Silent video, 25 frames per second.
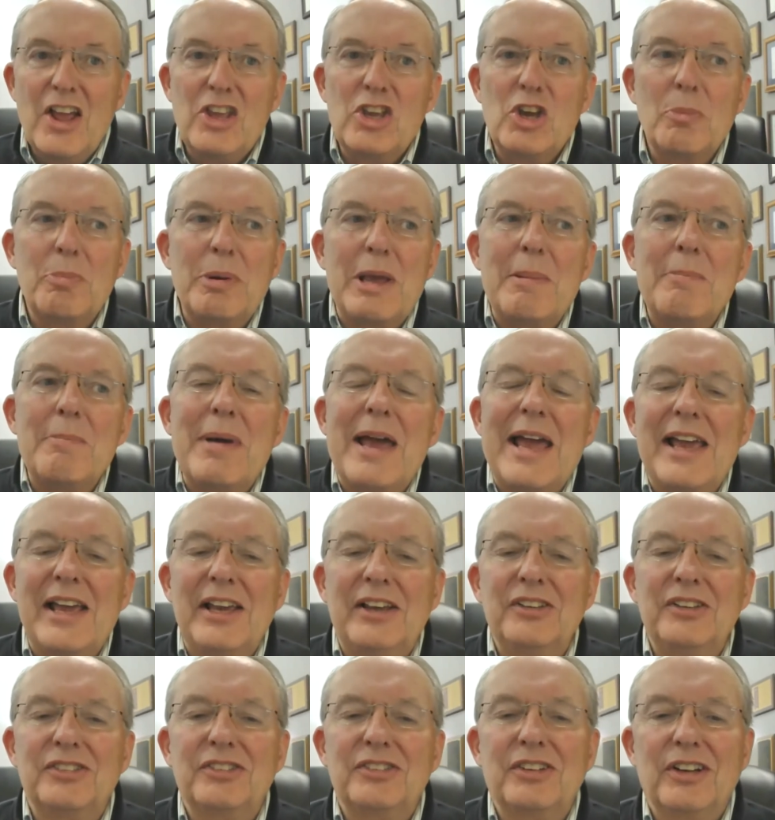You'll be
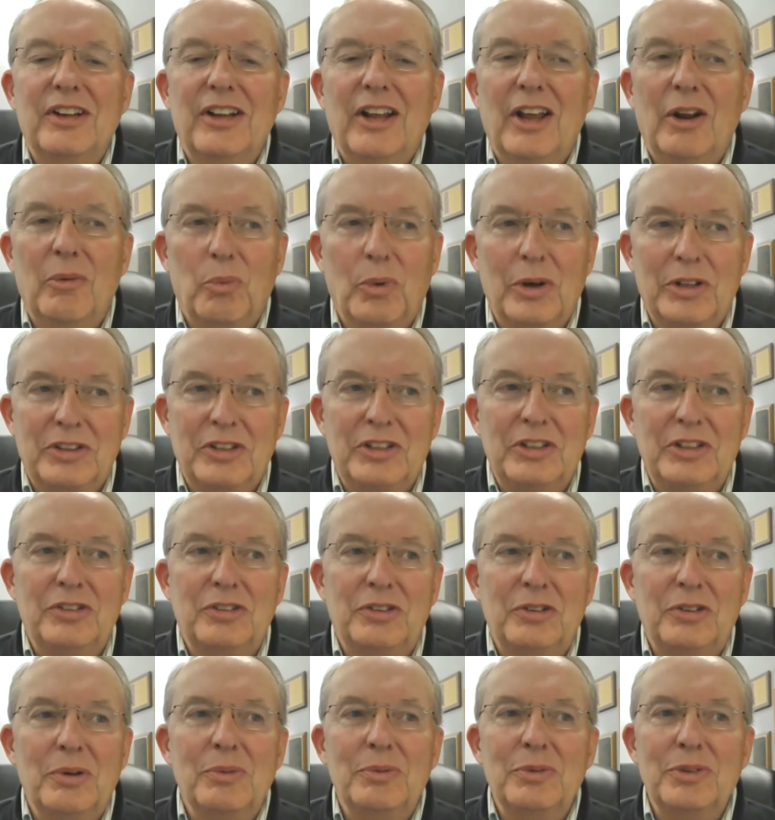amazed at what these
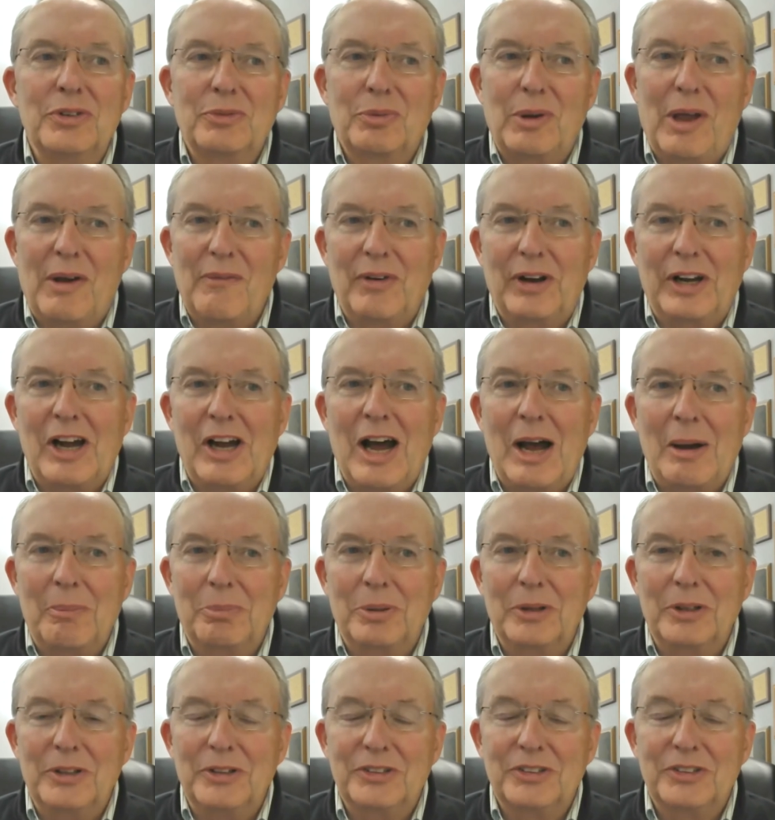students have
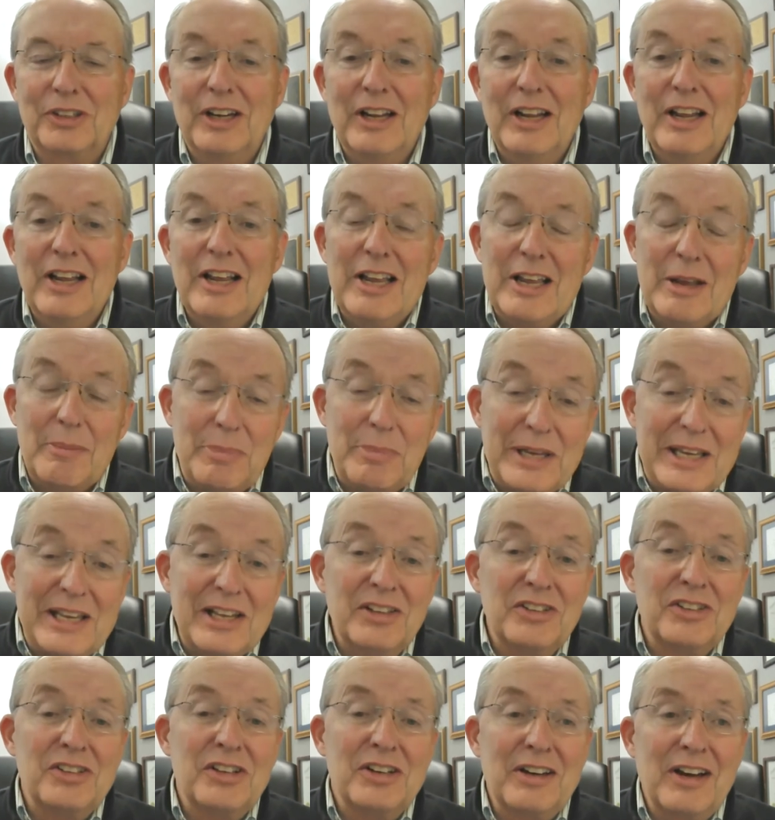accomplished. It
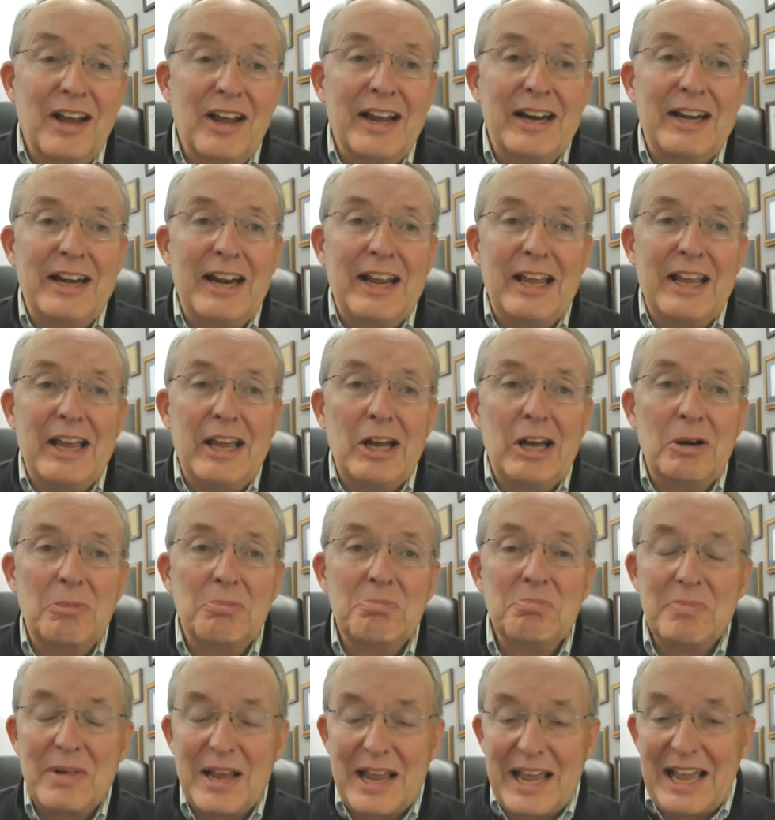begins at 9
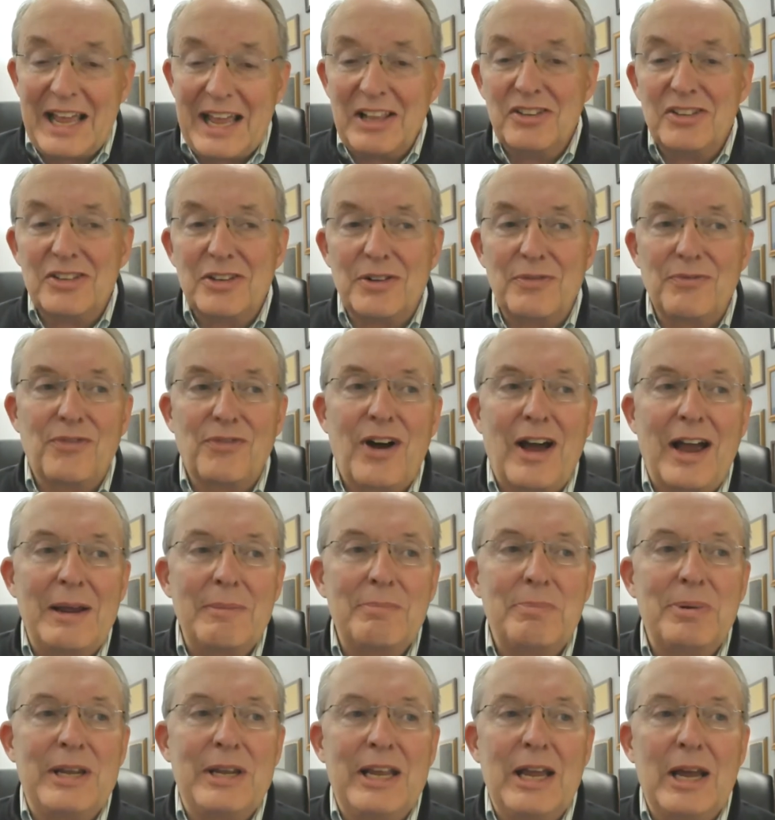a.m., ends at
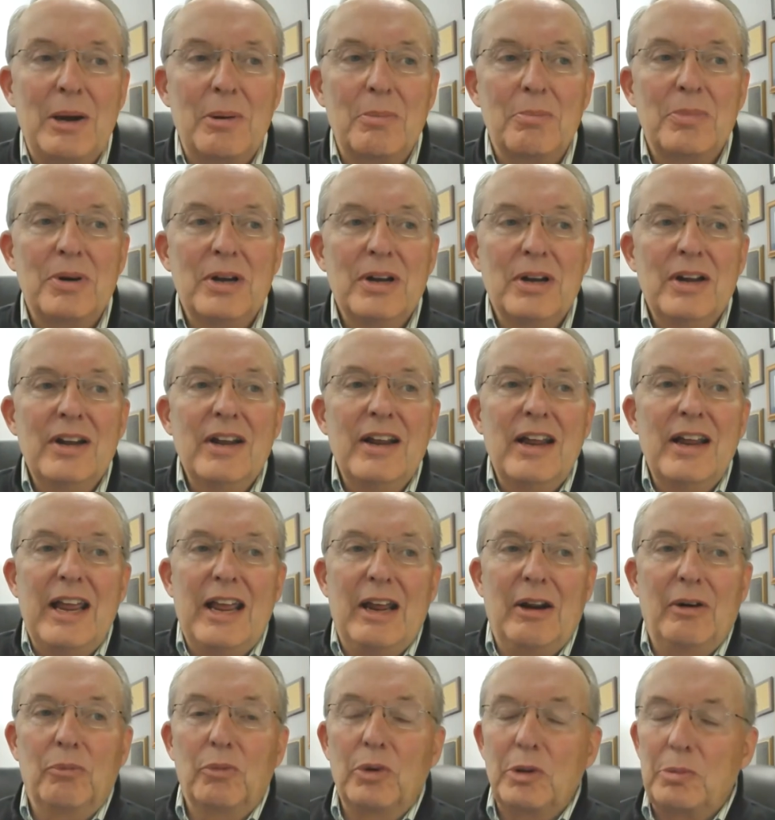5 p.m.,
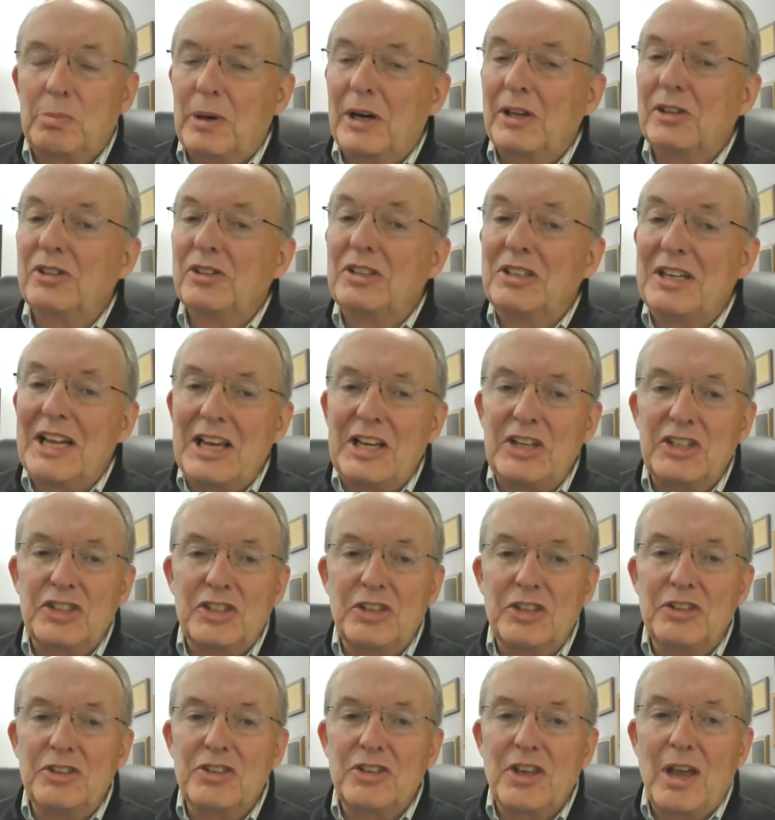and with
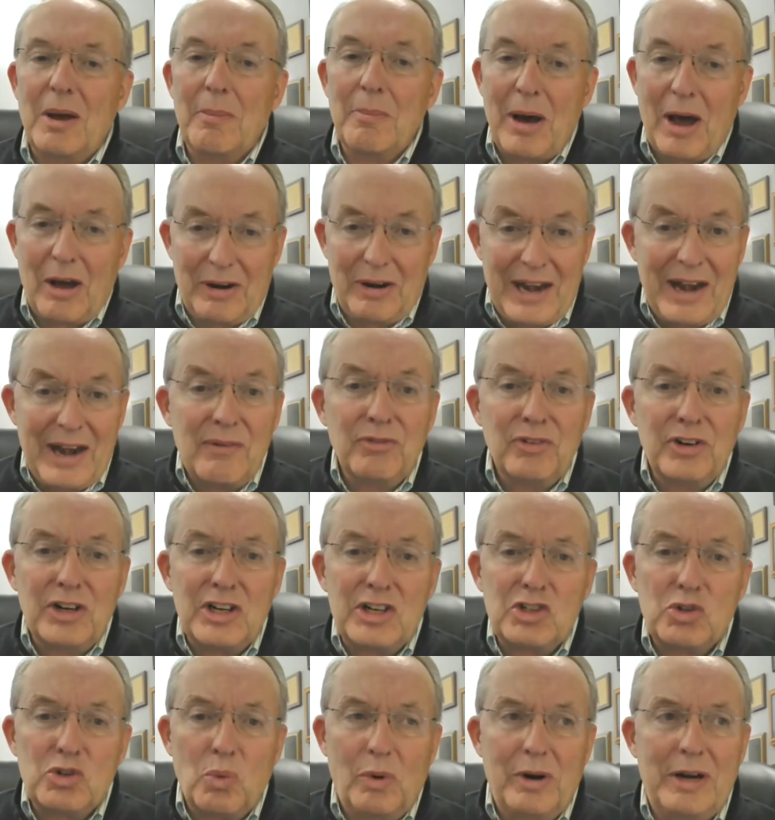presentations about
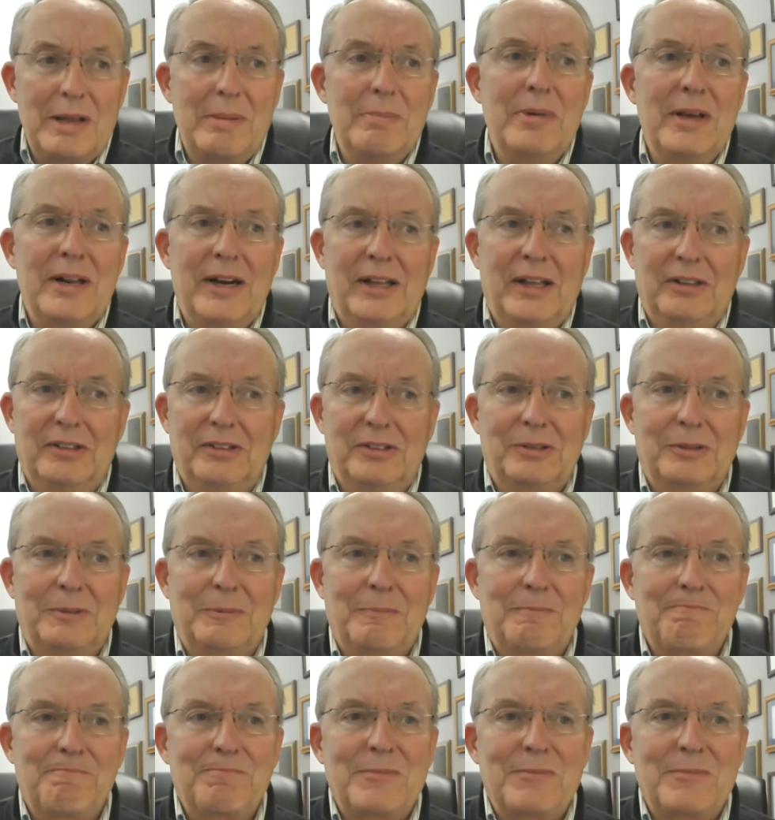every 20 minutes.